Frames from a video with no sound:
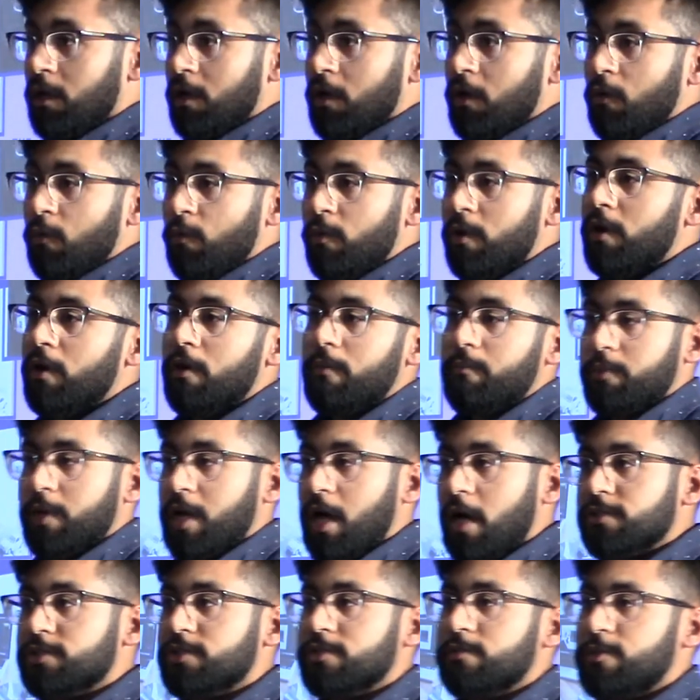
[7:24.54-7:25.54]
we're
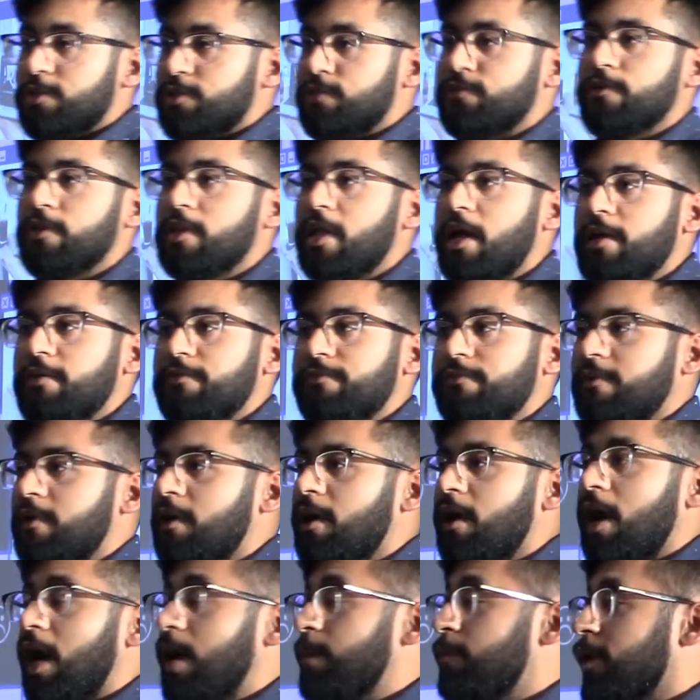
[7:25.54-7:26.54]
customers for life.
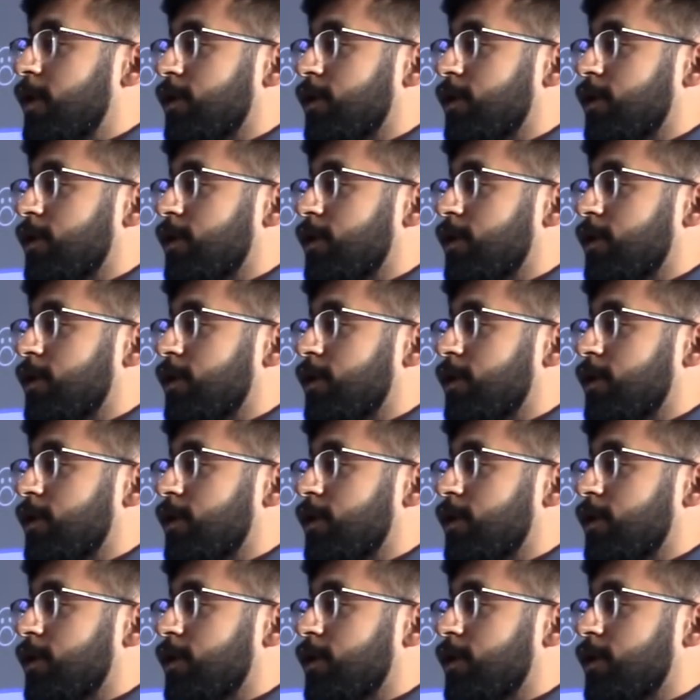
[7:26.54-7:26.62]
I bought a